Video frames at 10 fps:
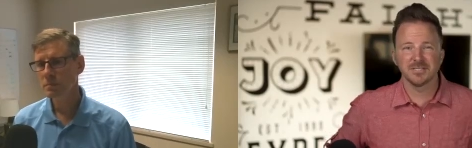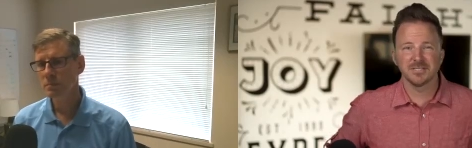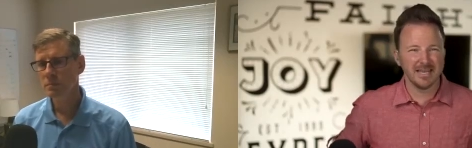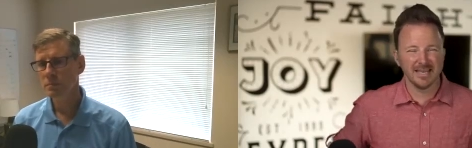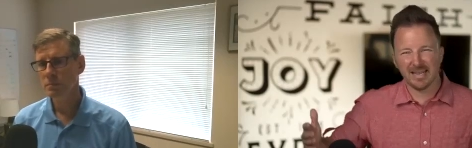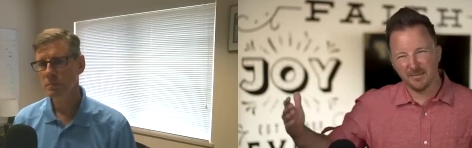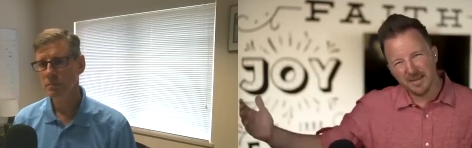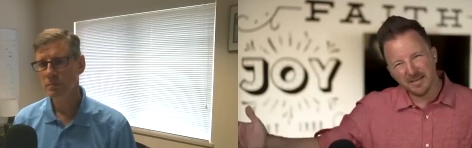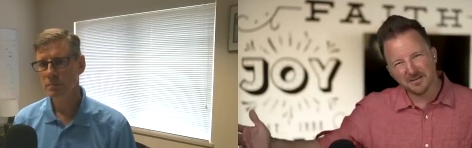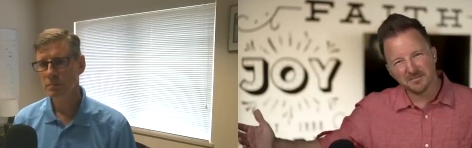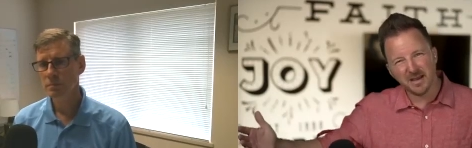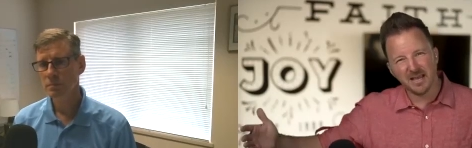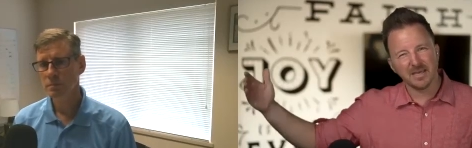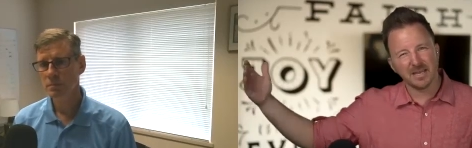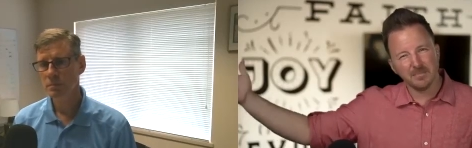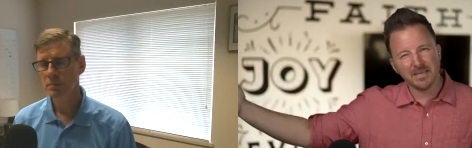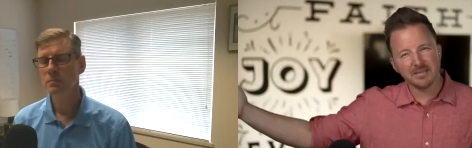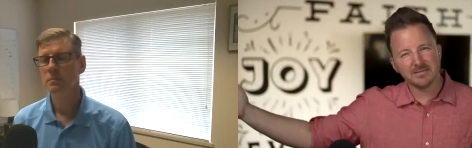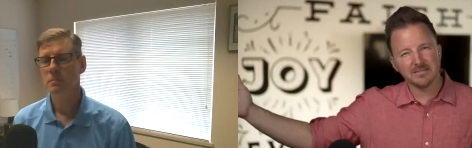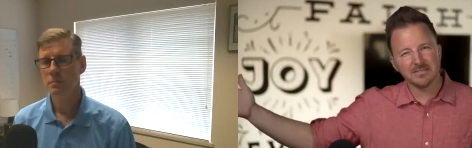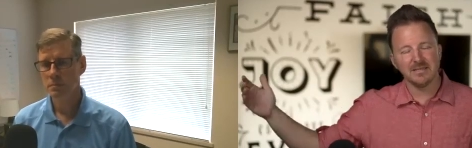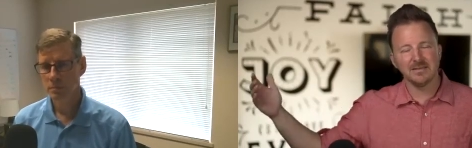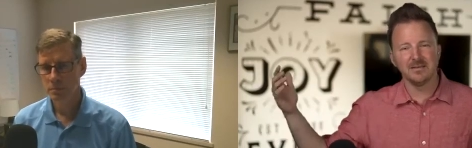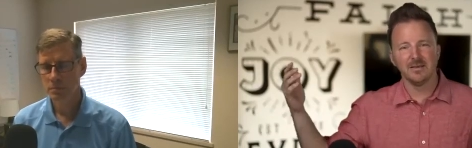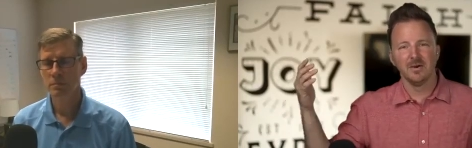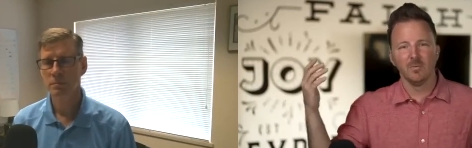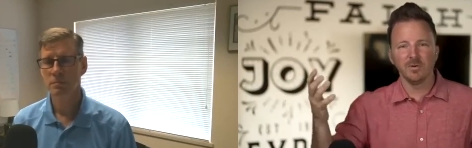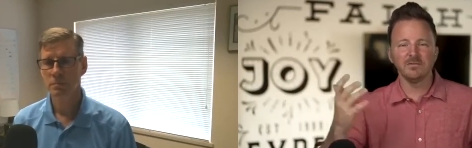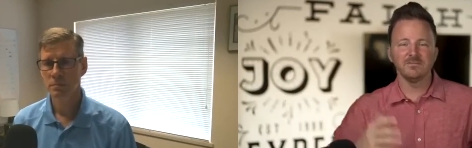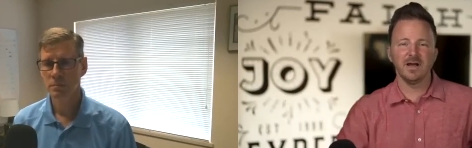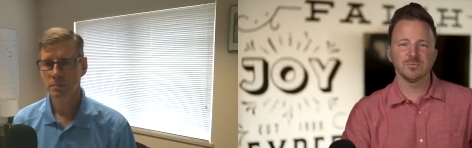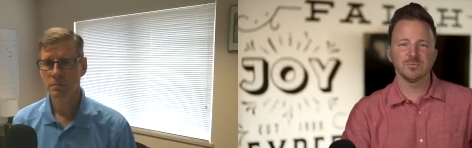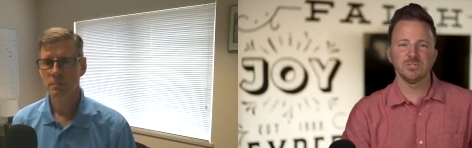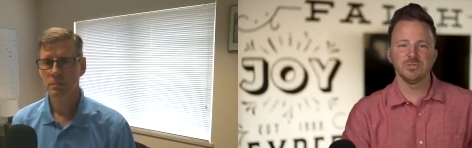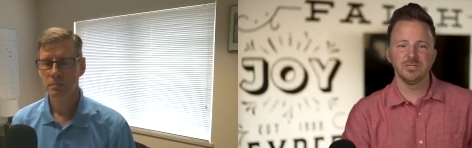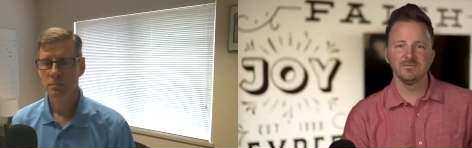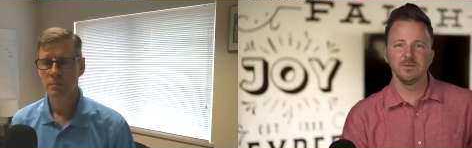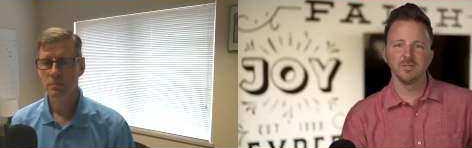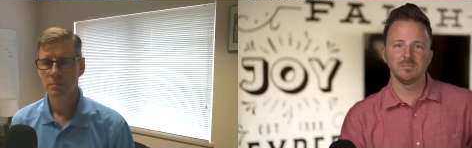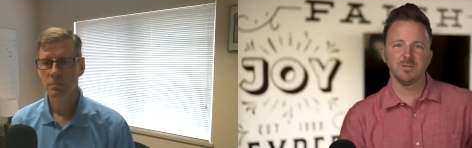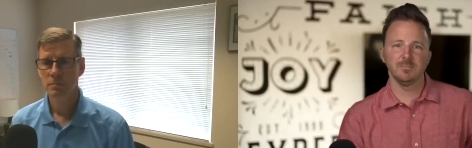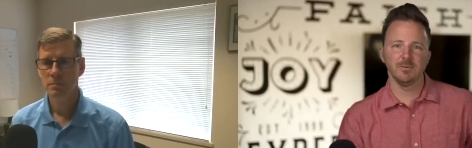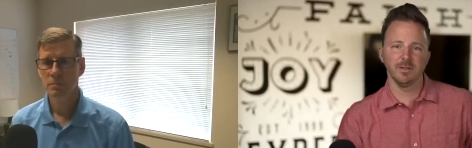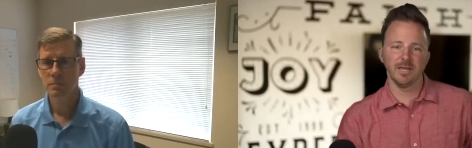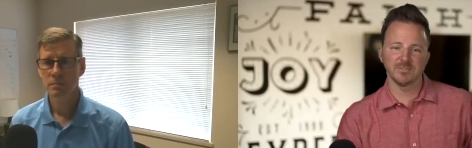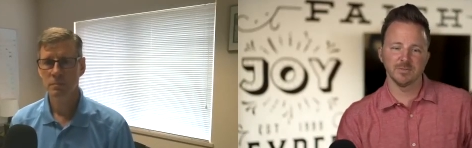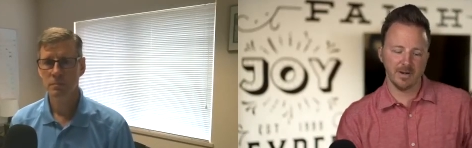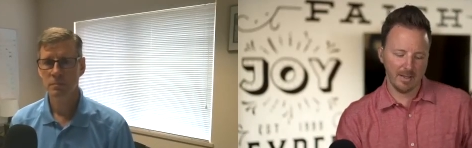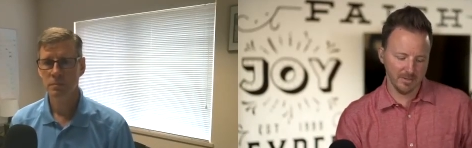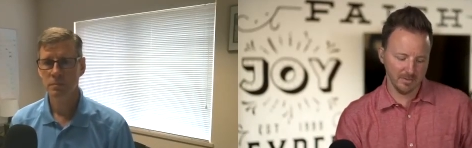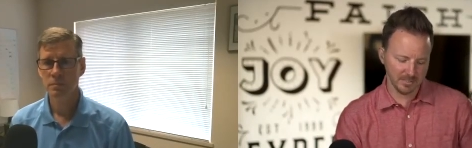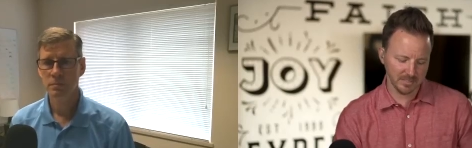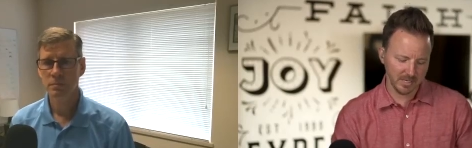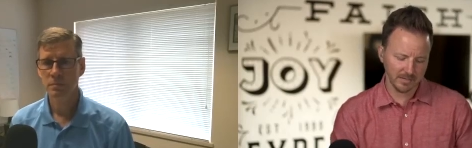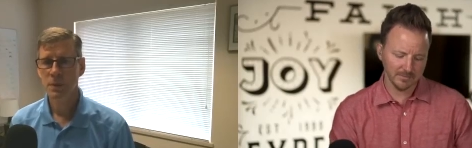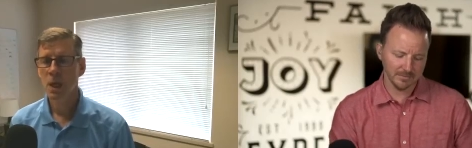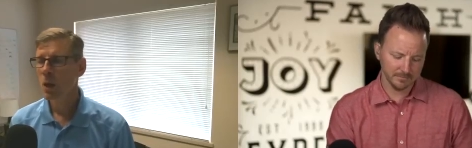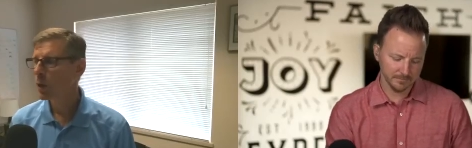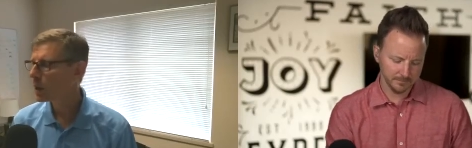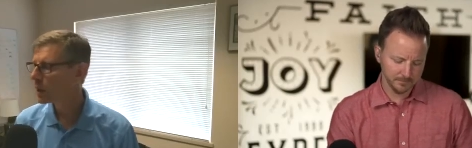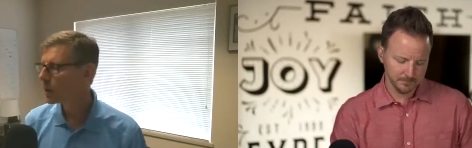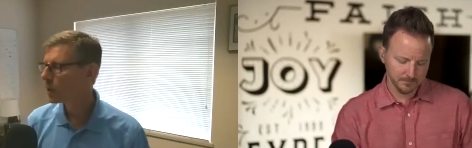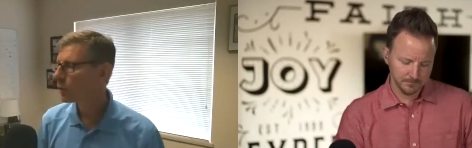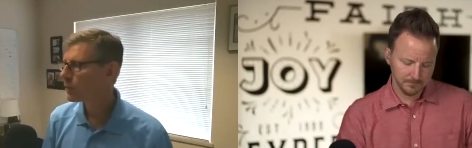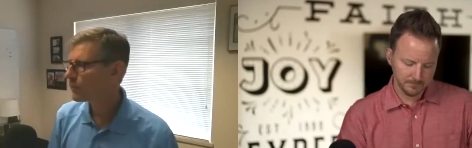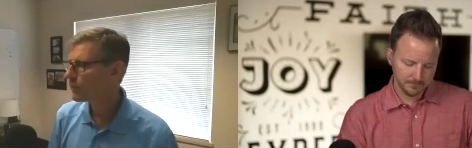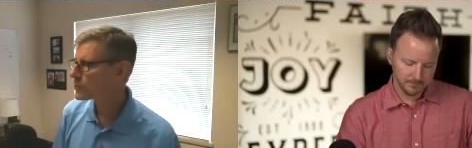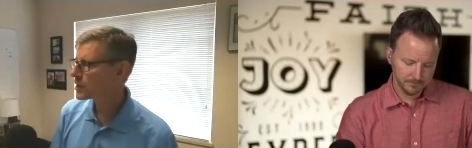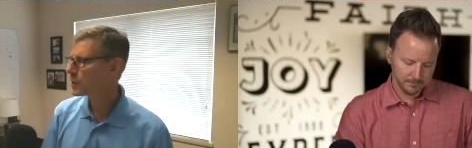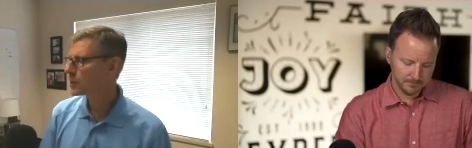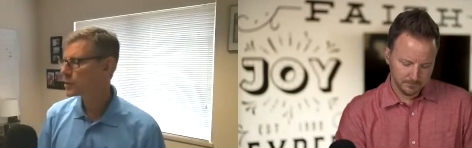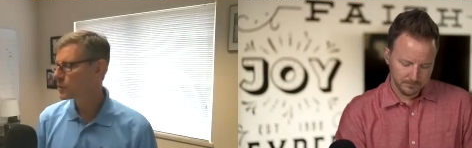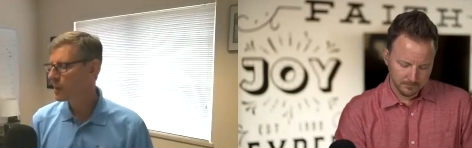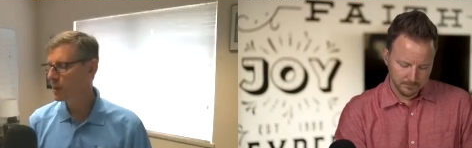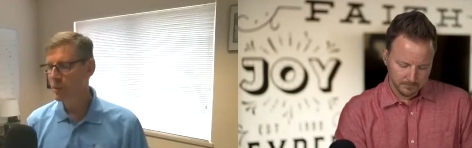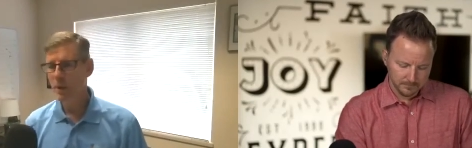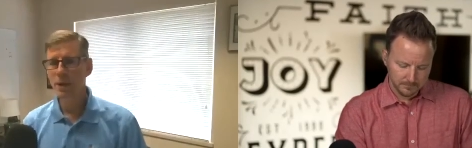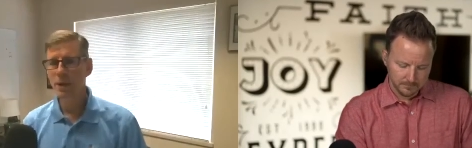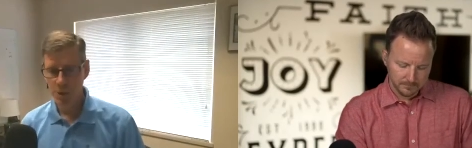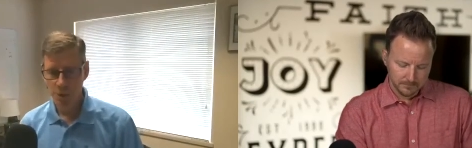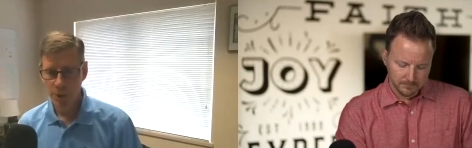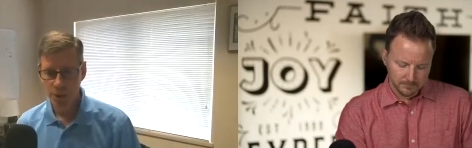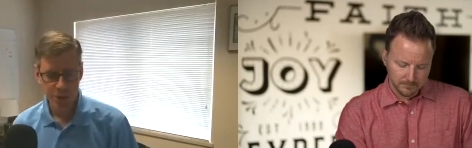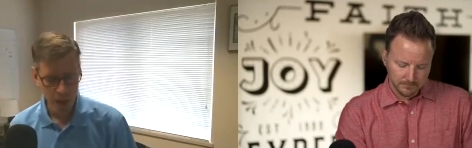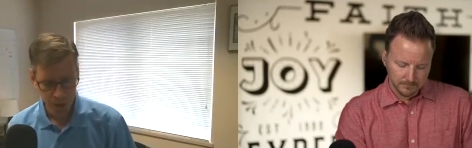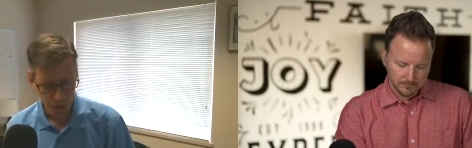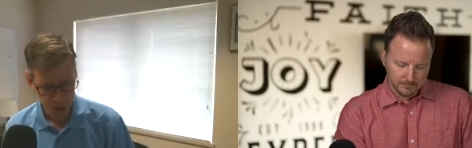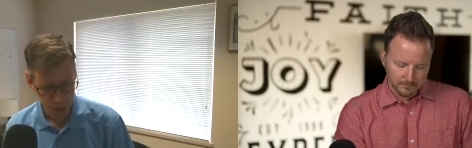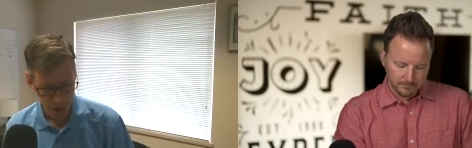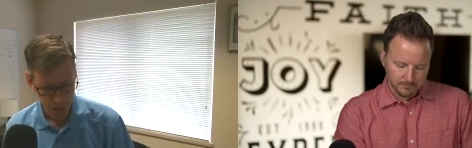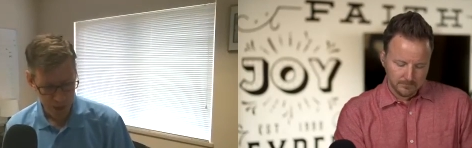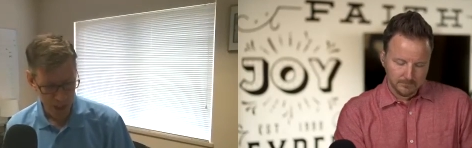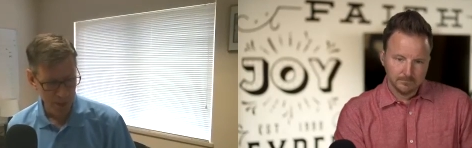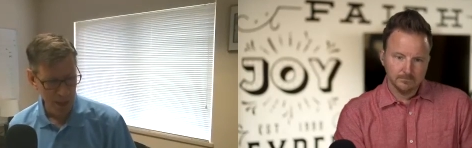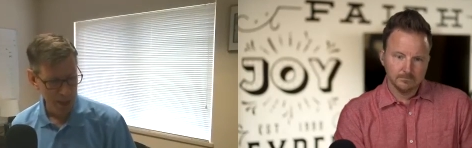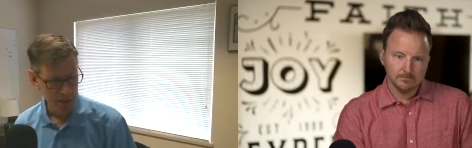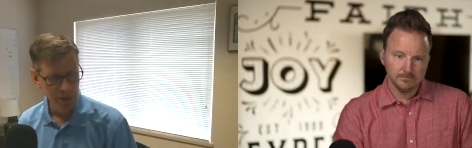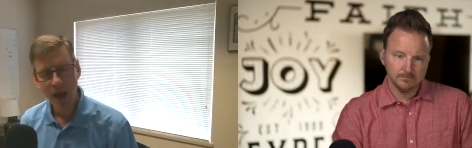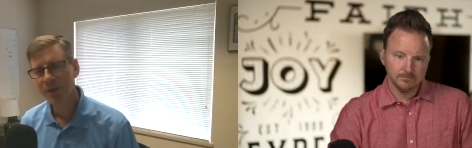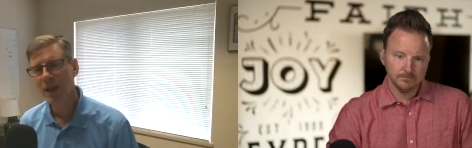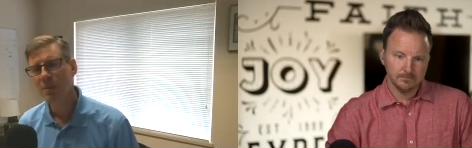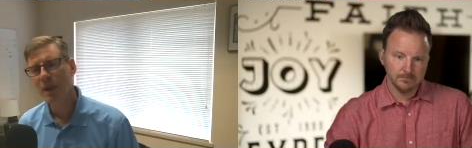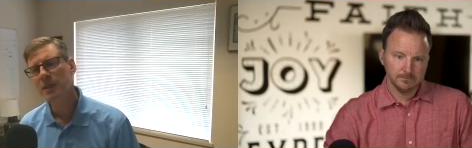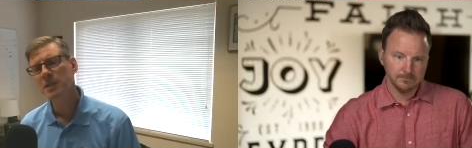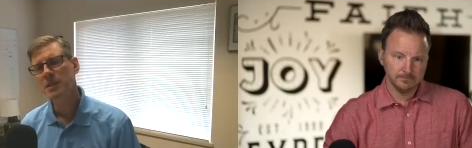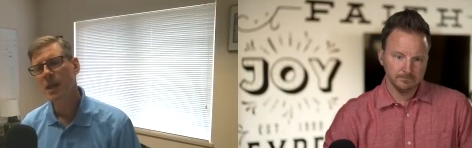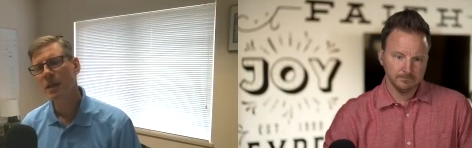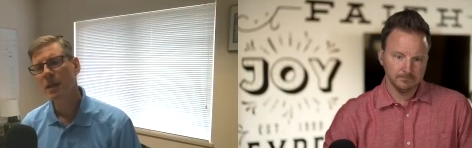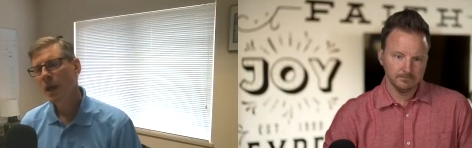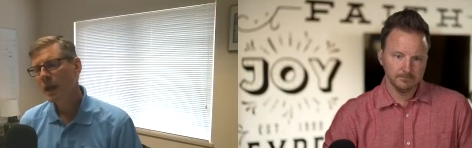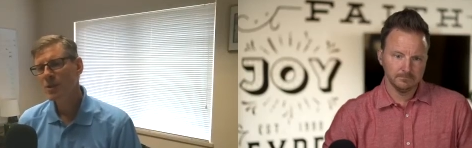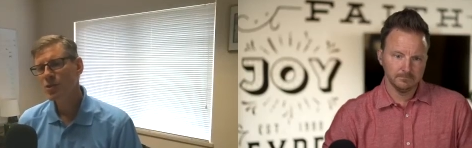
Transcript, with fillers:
Speaker 1: I can I make it to five? Can I make it to ten? What advice would you give those people as we wrap up today?
Speaker 2: Well, you know, first thing to remember, right? You, when you state those two numbers, can I make it to five? Can I make it to ten? Again,